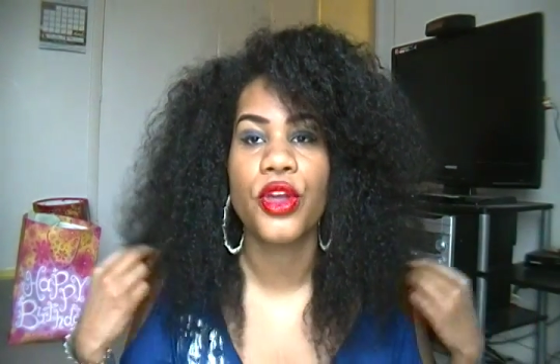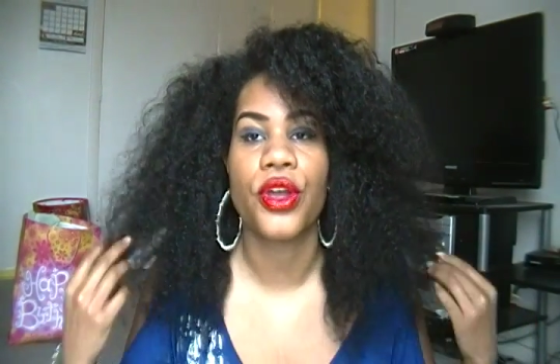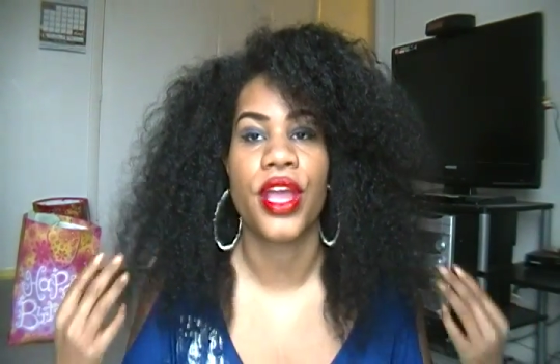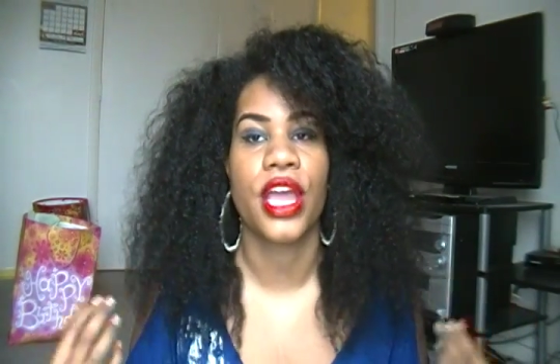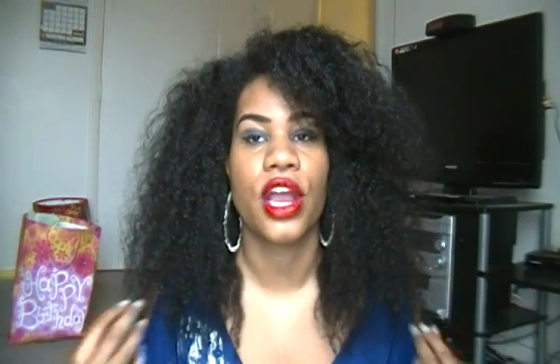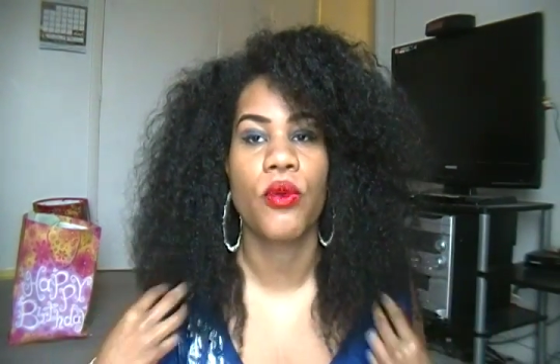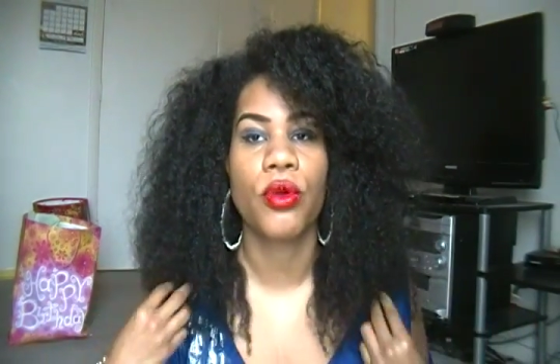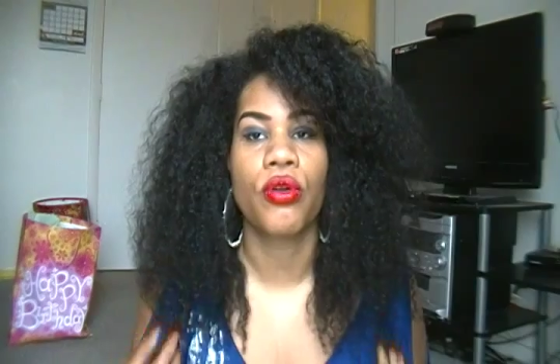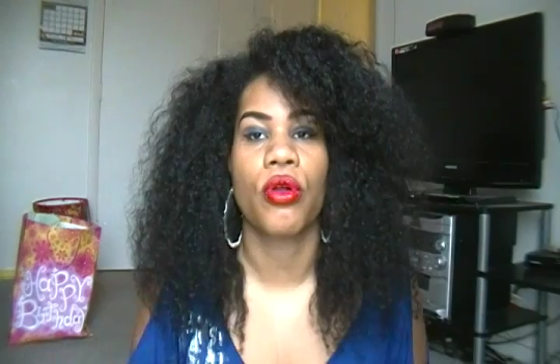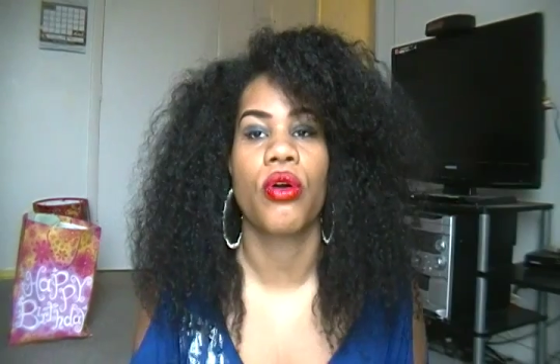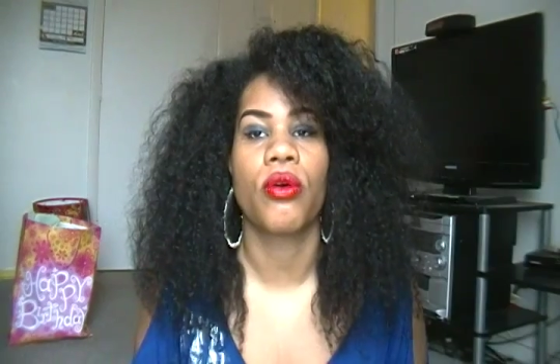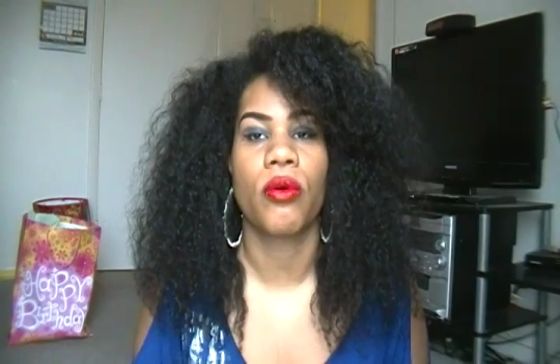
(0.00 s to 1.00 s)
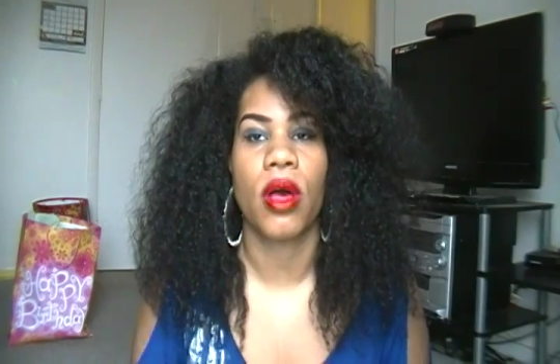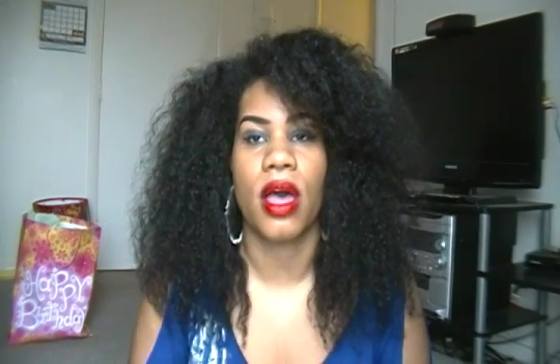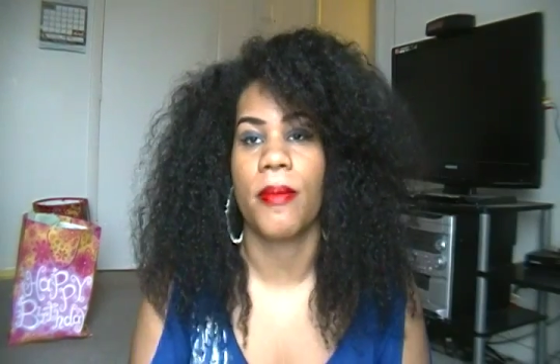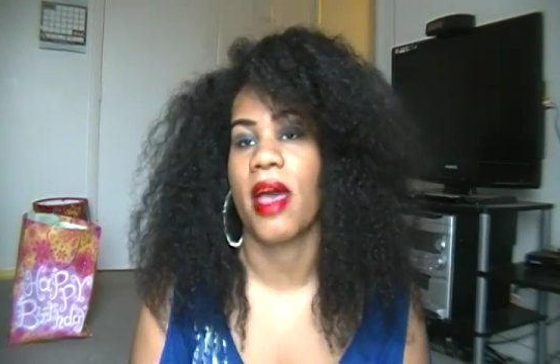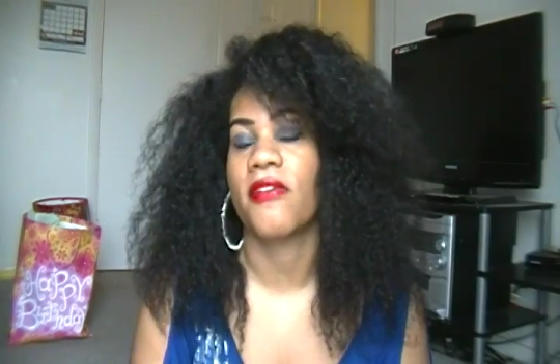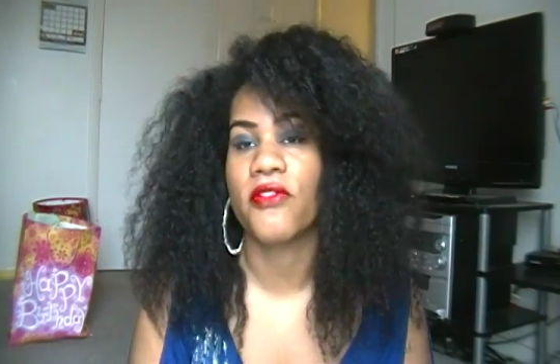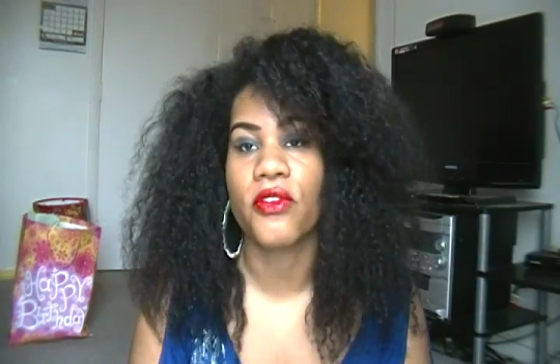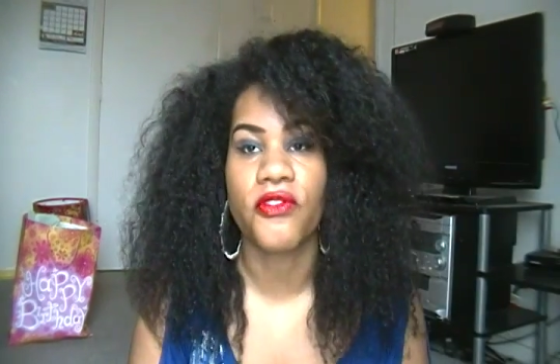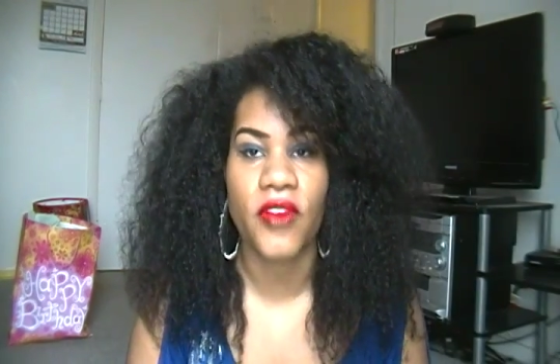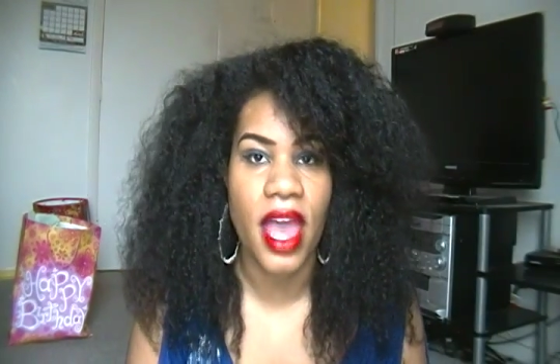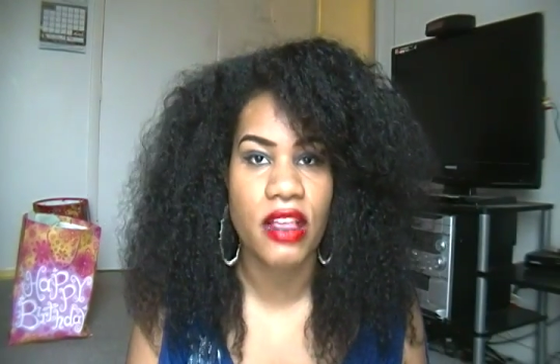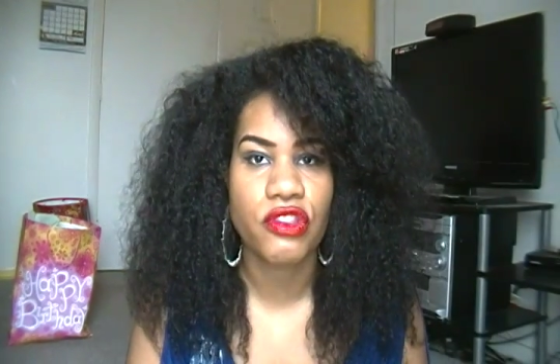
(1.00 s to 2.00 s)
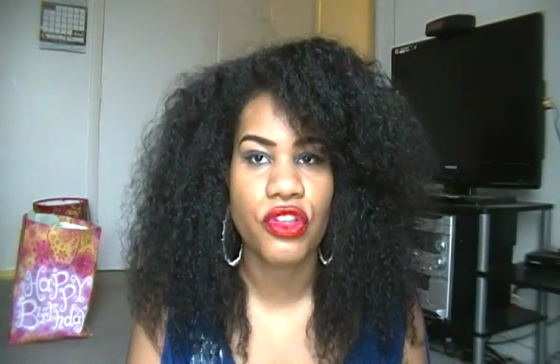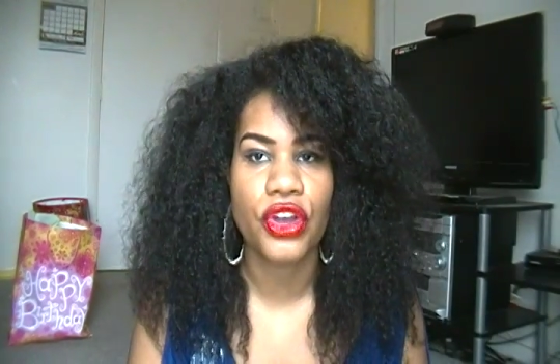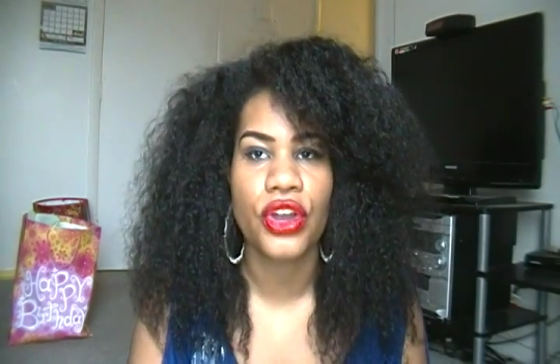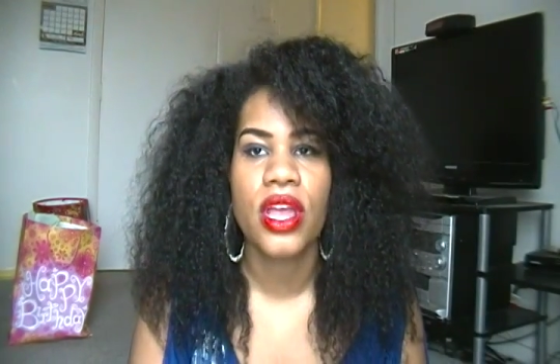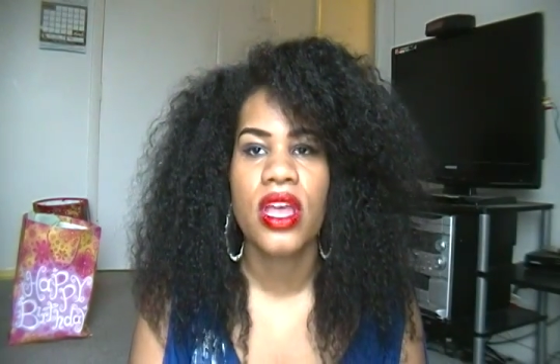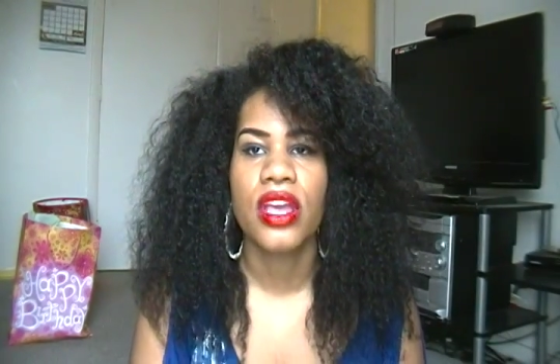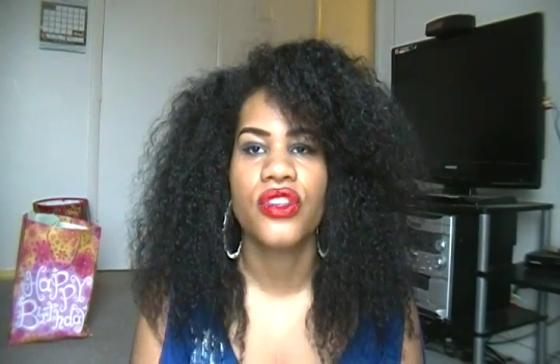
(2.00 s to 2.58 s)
your hair will grow, I feel faster,